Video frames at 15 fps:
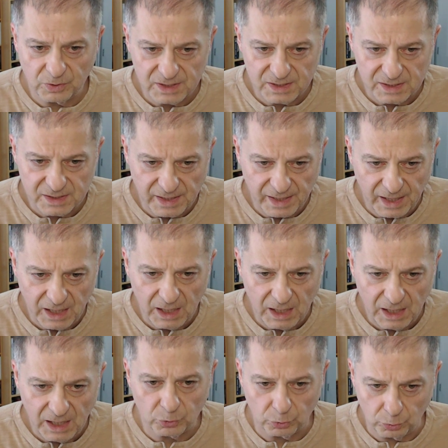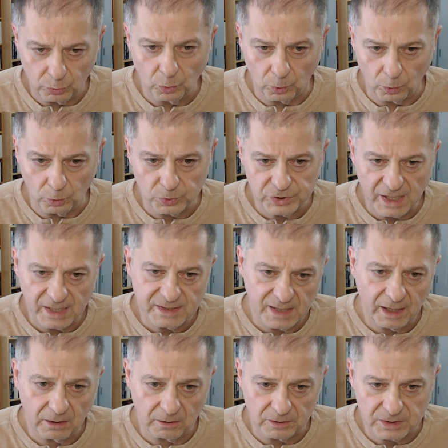same rules as
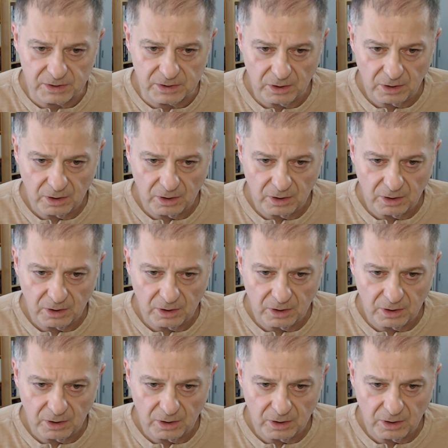adults.